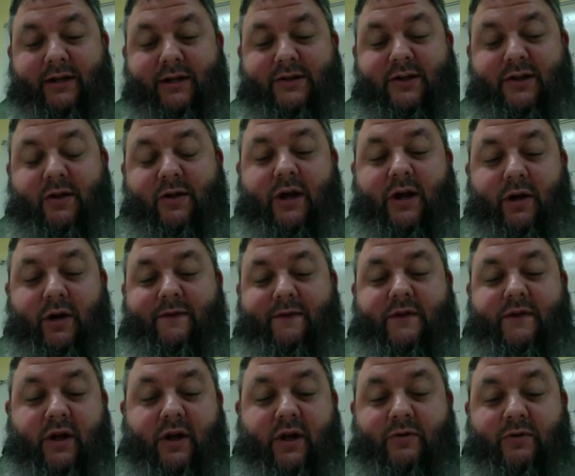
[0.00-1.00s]
so they don't have
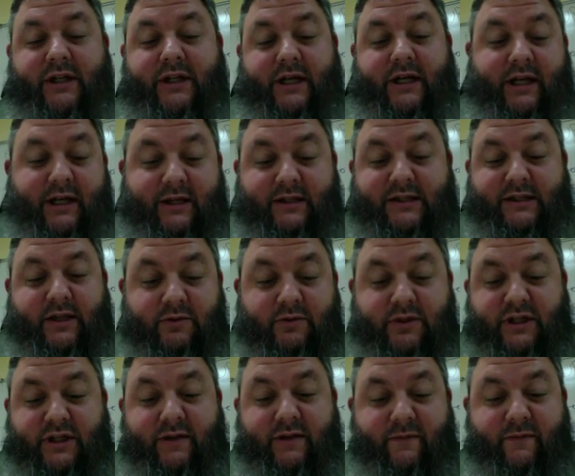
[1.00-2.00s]
to go digging so
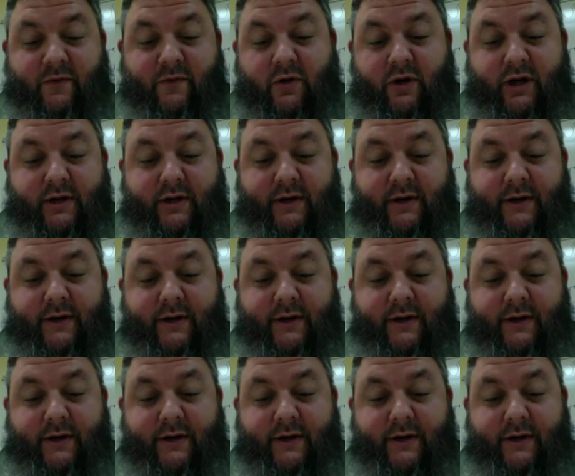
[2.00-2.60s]
deep for it.